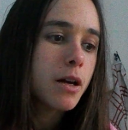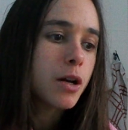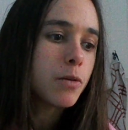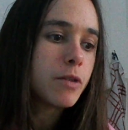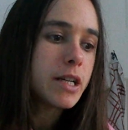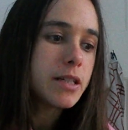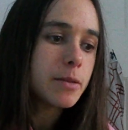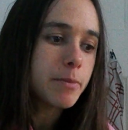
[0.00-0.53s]

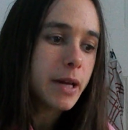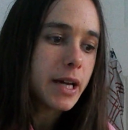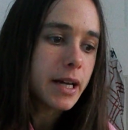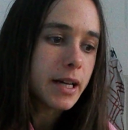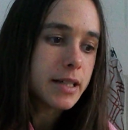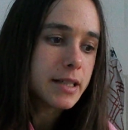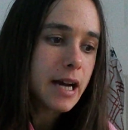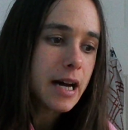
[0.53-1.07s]
The reason
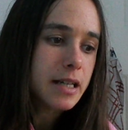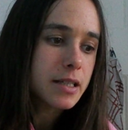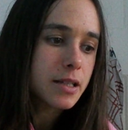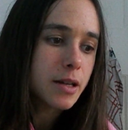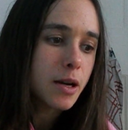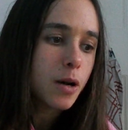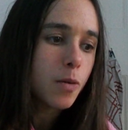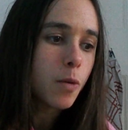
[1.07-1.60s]
being is that
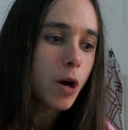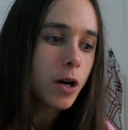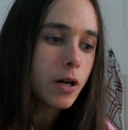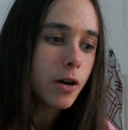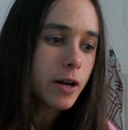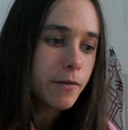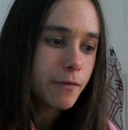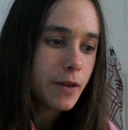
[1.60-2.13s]
while
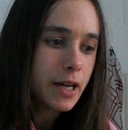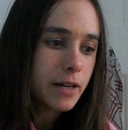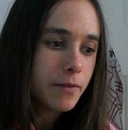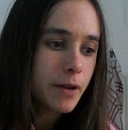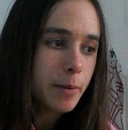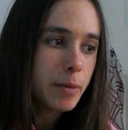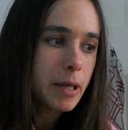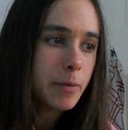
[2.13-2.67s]
I
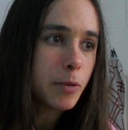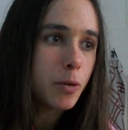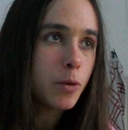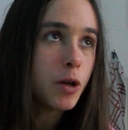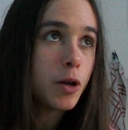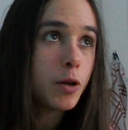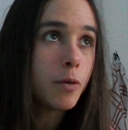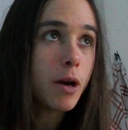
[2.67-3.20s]
think that
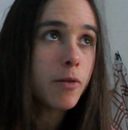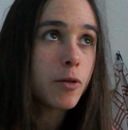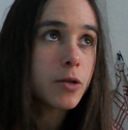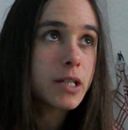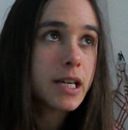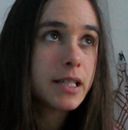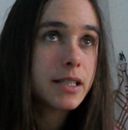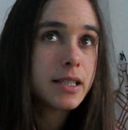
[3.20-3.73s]
people who are
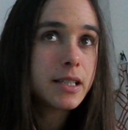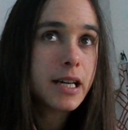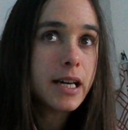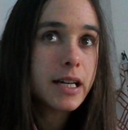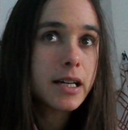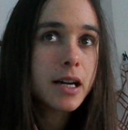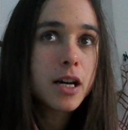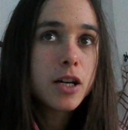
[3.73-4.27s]

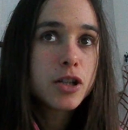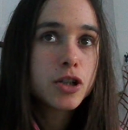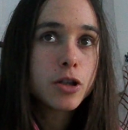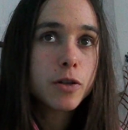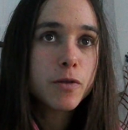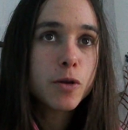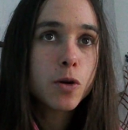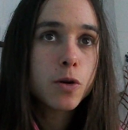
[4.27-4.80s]
autistic
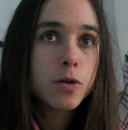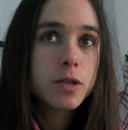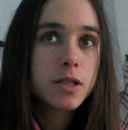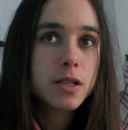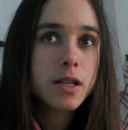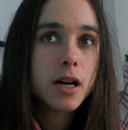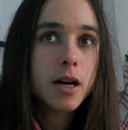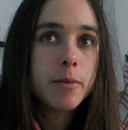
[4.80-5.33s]
should, of
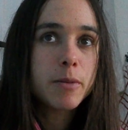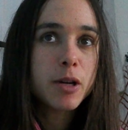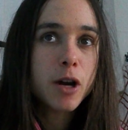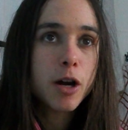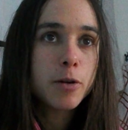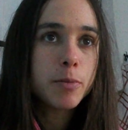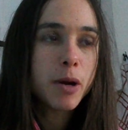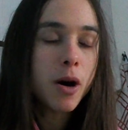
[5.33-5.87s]
course,
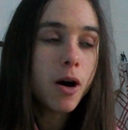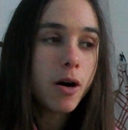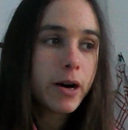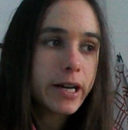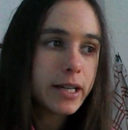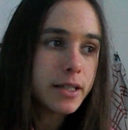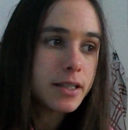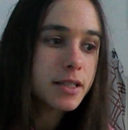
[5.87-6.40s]
go
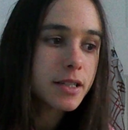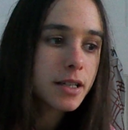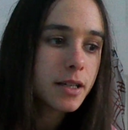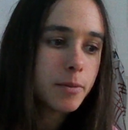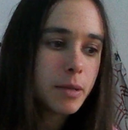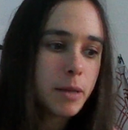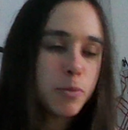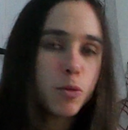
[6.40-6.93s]
behind
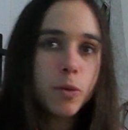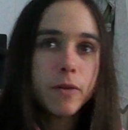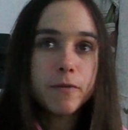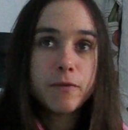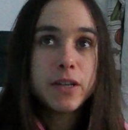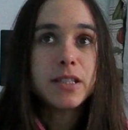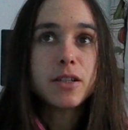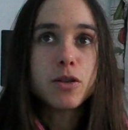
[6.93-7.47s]
people with
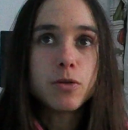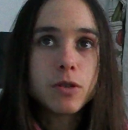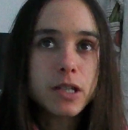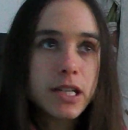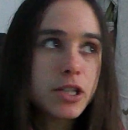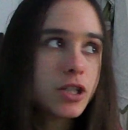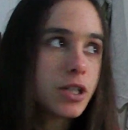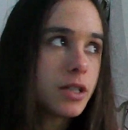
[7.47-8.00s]
physical
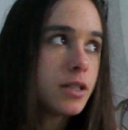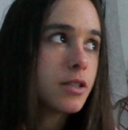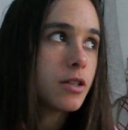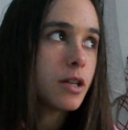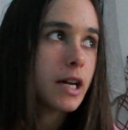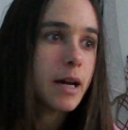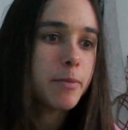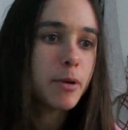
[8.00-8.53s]
conditions,
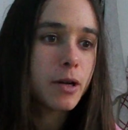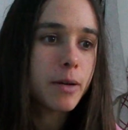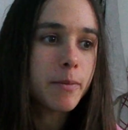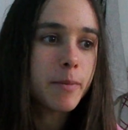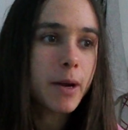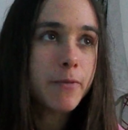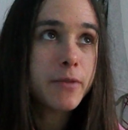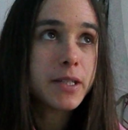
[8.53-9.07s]
you know, that put
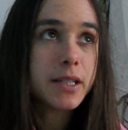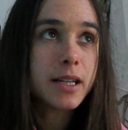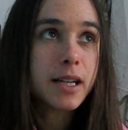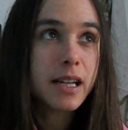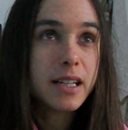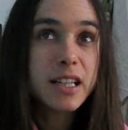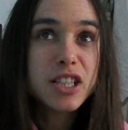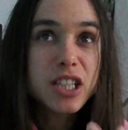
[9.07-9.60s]
them at
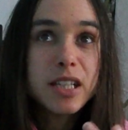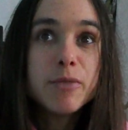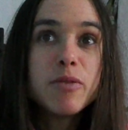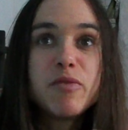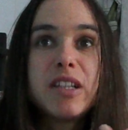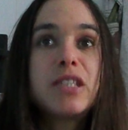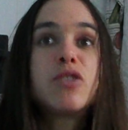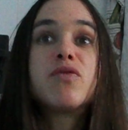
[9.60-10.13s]
literally at
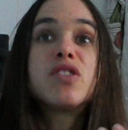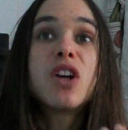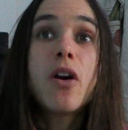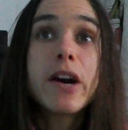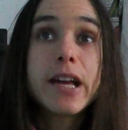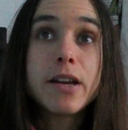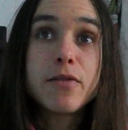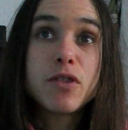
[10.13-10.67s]
risk of
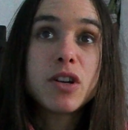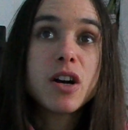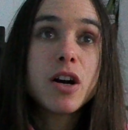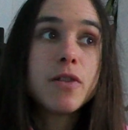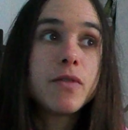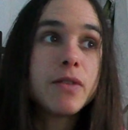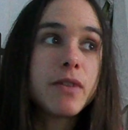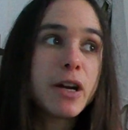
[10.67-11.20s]
dying from
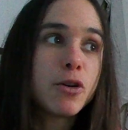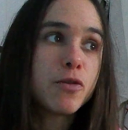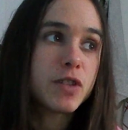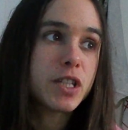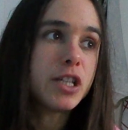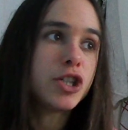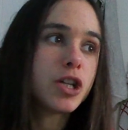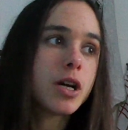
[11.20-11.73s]
COVID, they
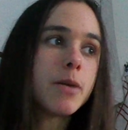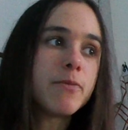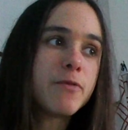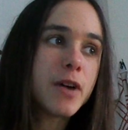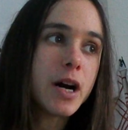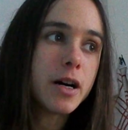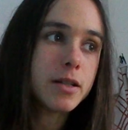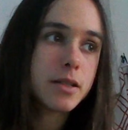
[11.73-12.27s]
obviously should come
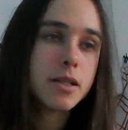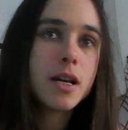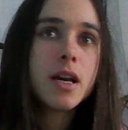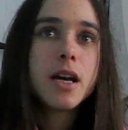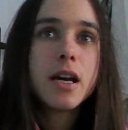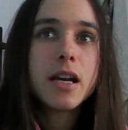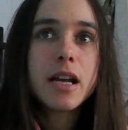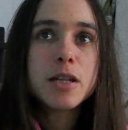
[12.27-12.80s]
first,
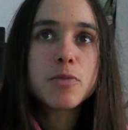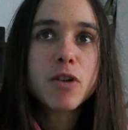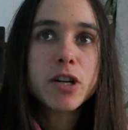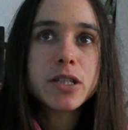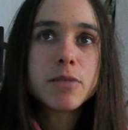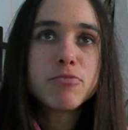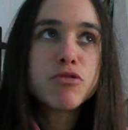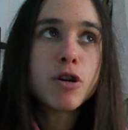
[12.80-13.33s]
and that's
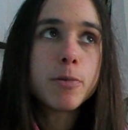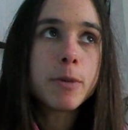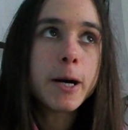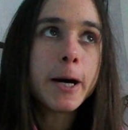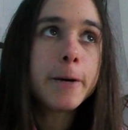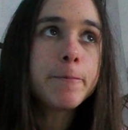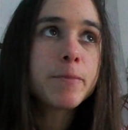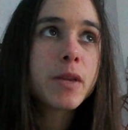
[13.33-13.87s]
right and proper.